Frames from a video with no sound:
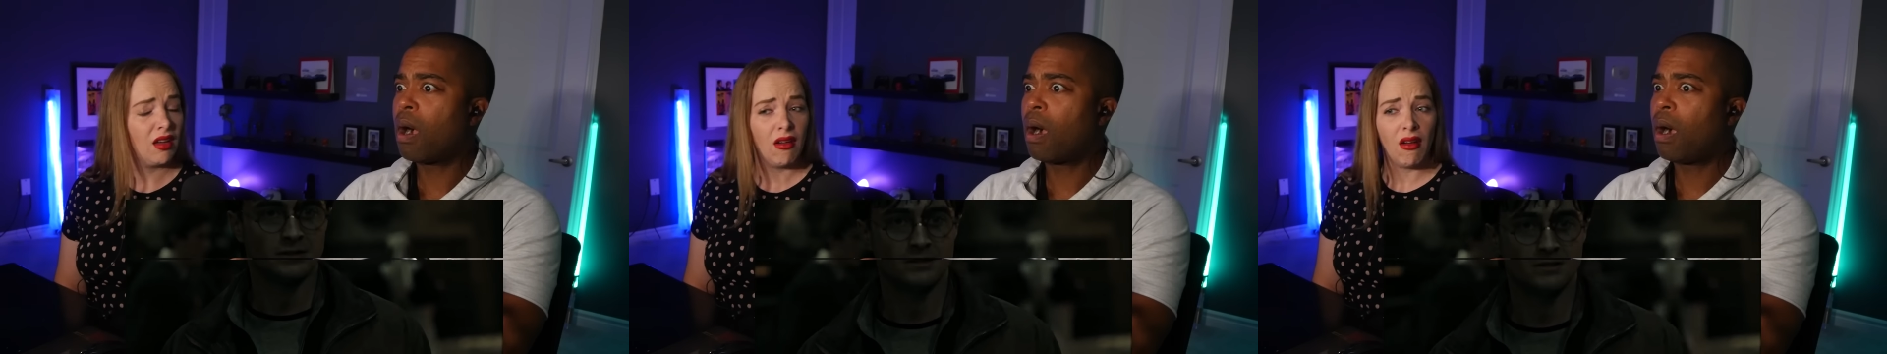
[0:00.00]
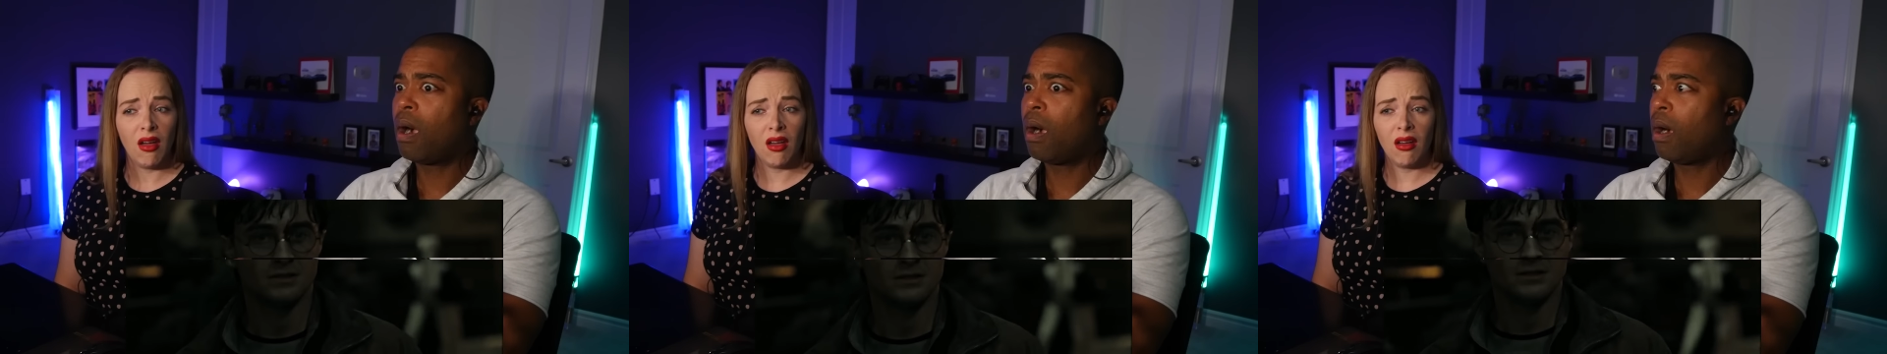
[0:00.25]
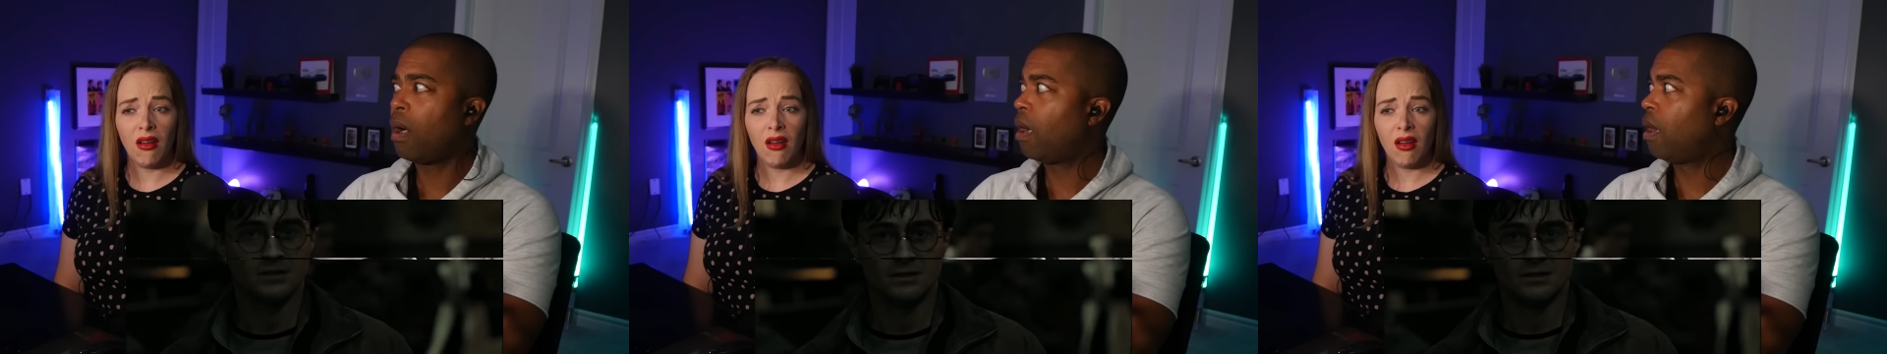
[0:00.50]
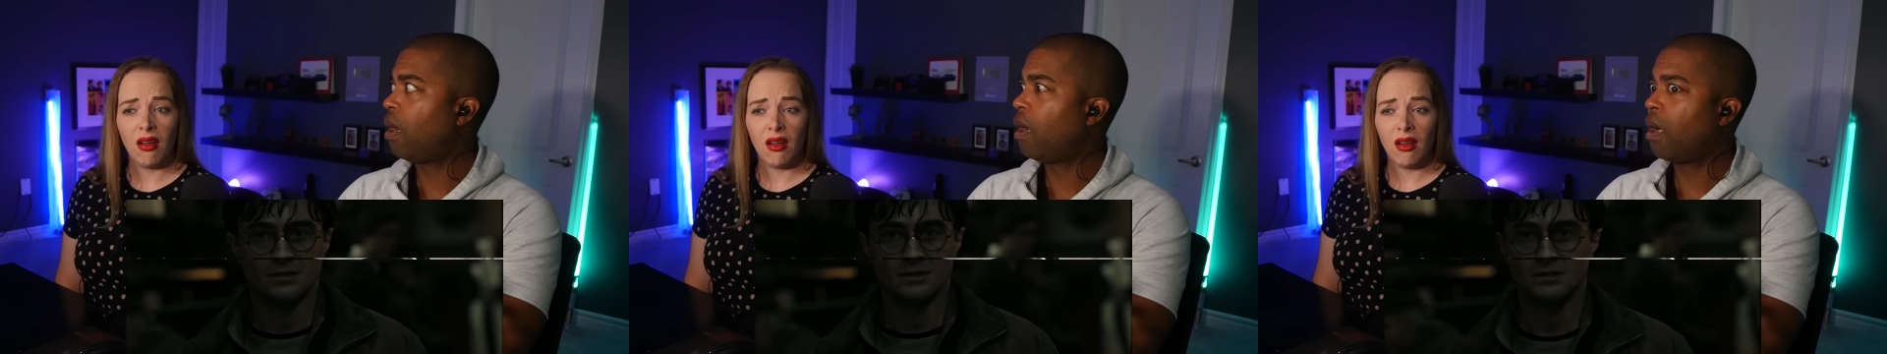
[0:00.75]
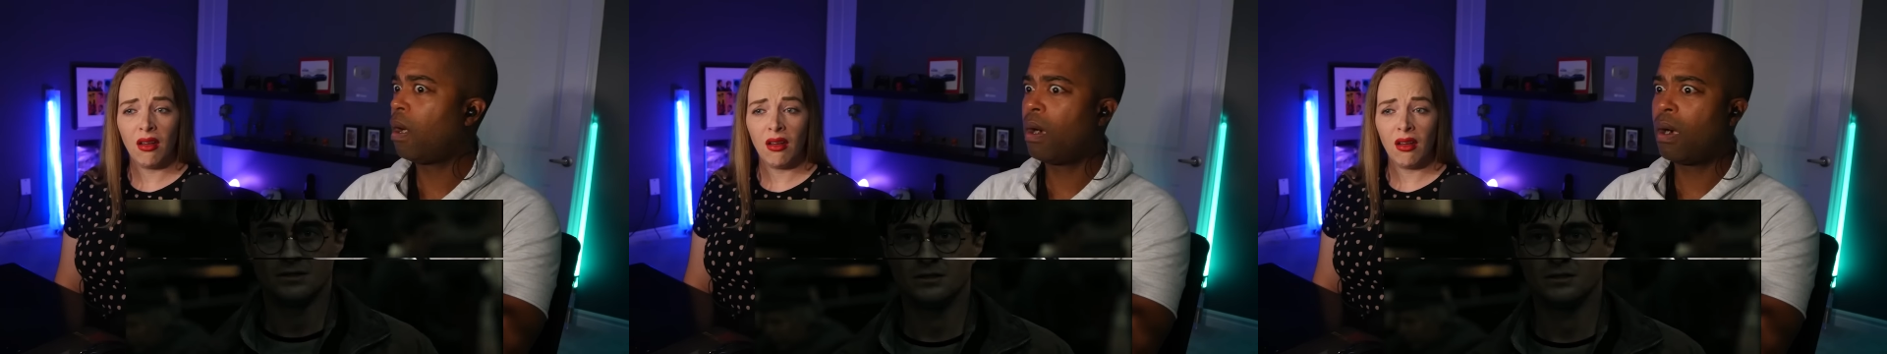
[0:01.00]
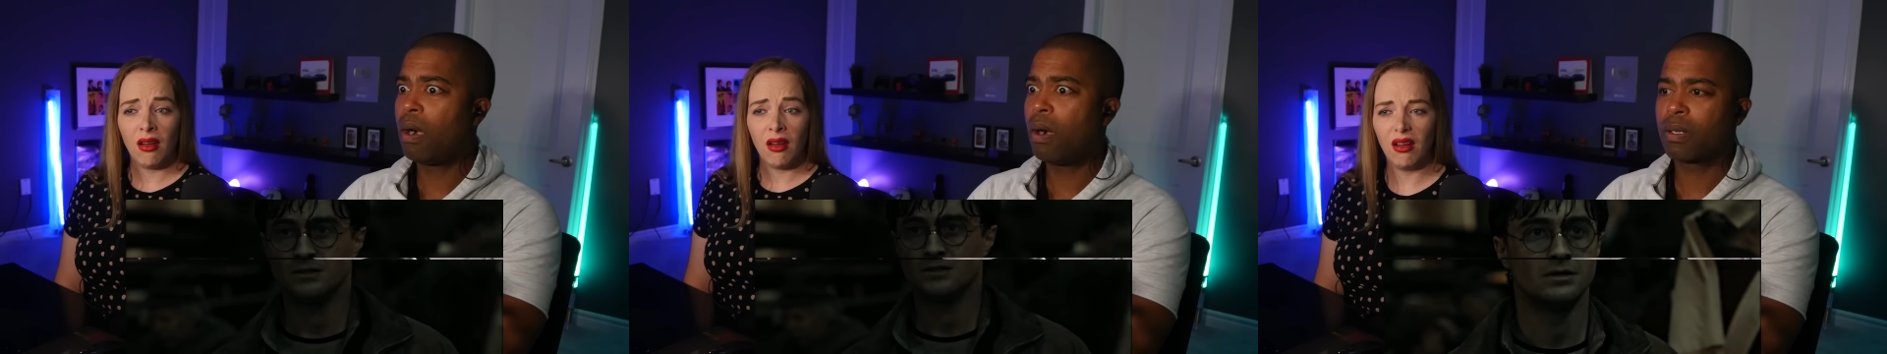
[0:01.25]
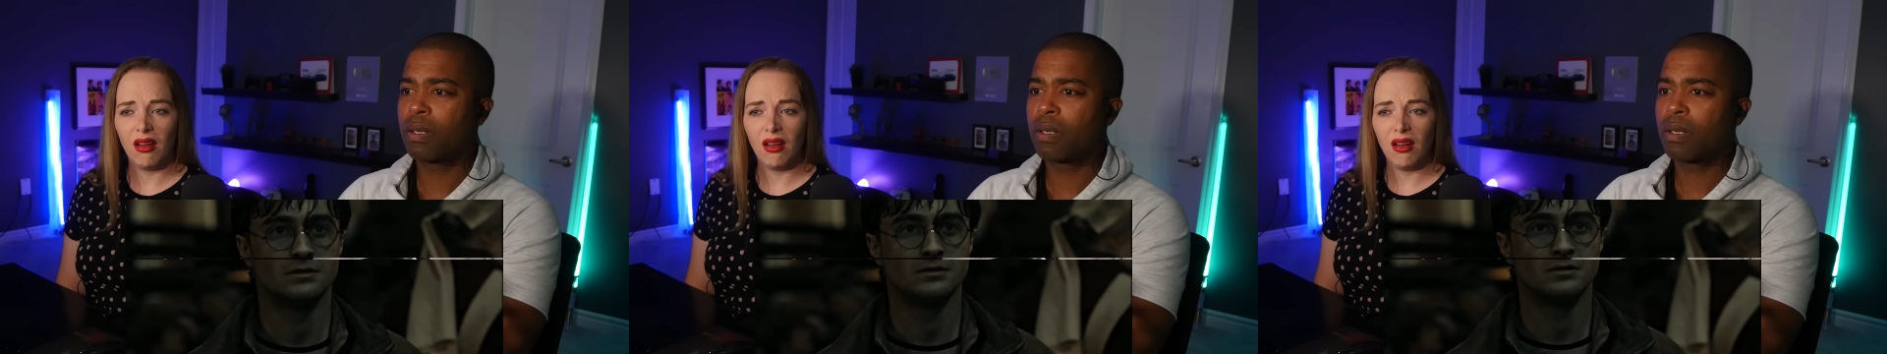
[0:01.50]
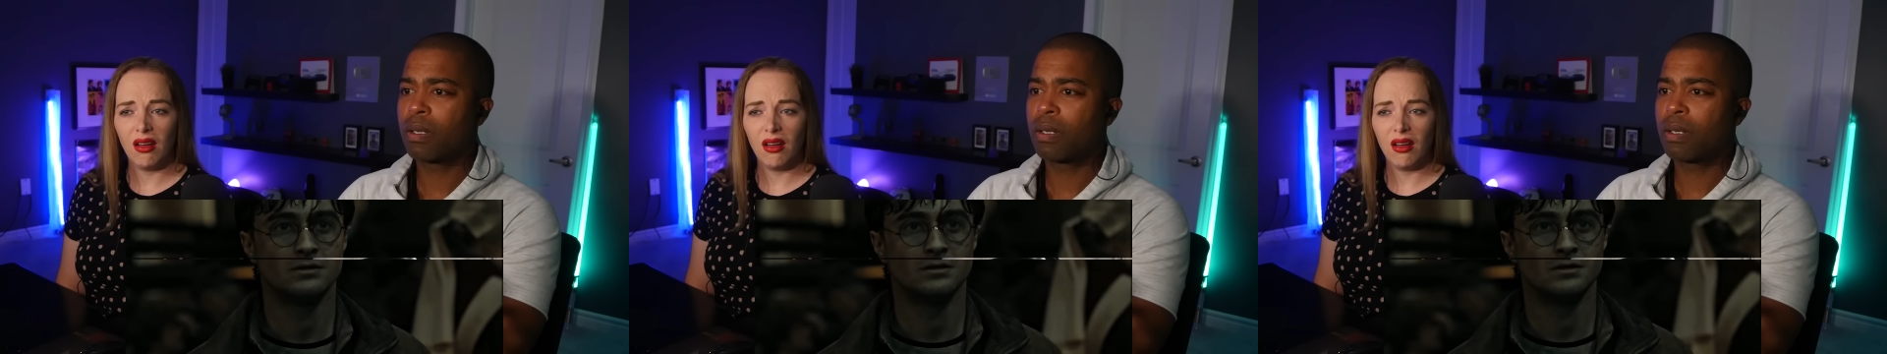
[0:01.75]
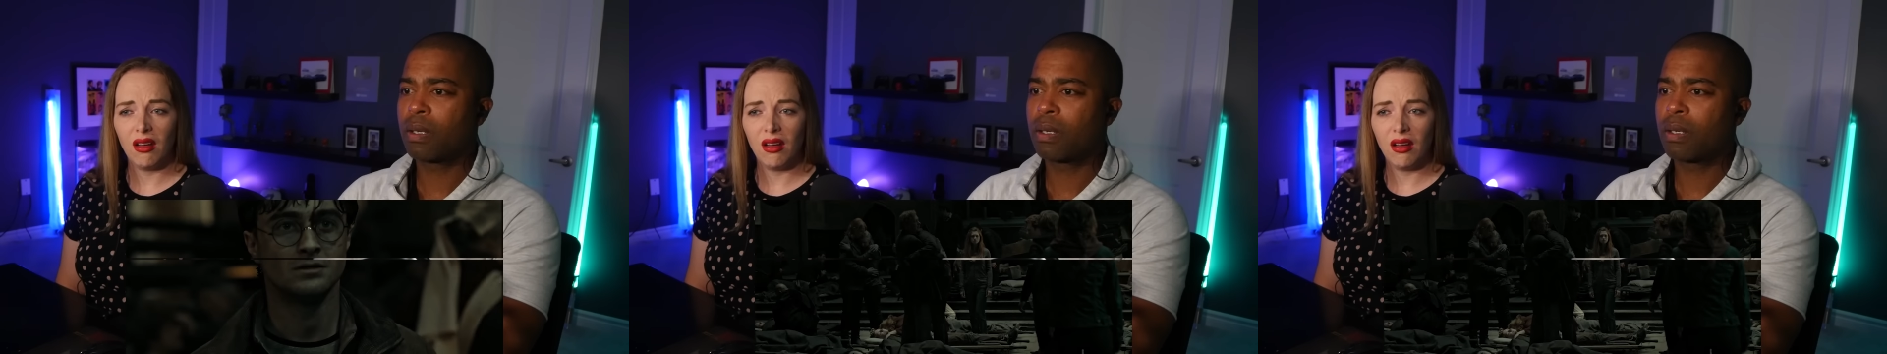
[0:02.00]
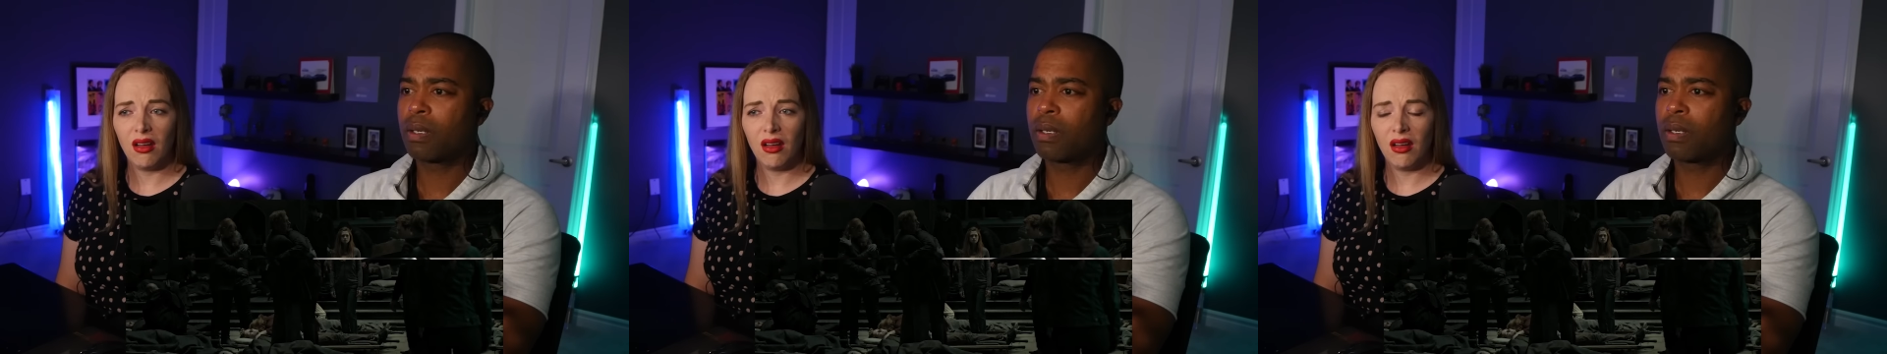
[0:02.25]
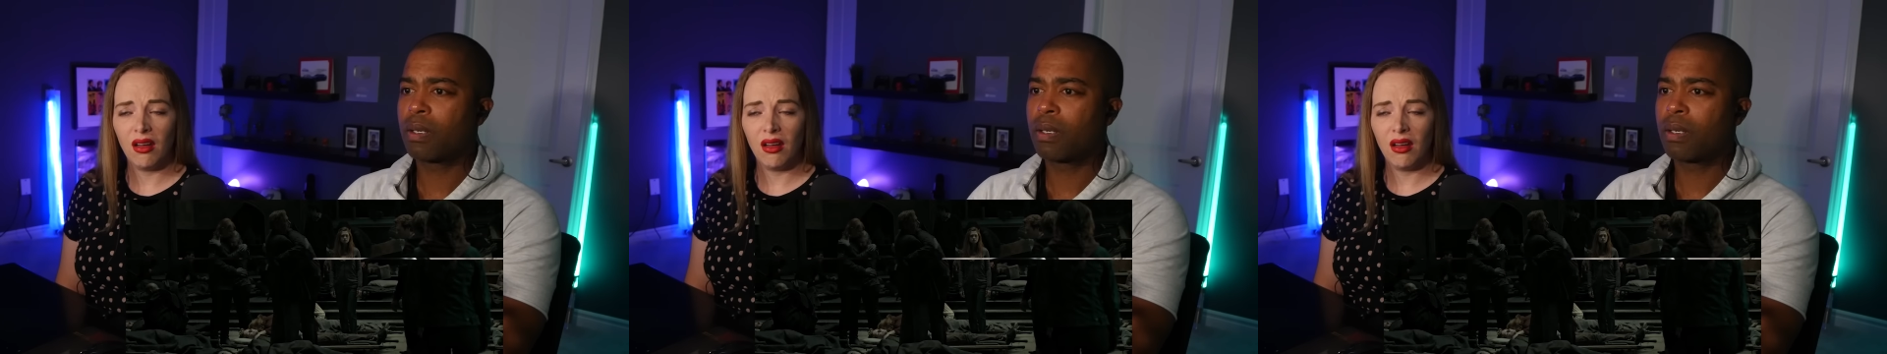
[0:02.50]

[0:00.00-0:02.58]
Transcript: No one is speaking in this clip.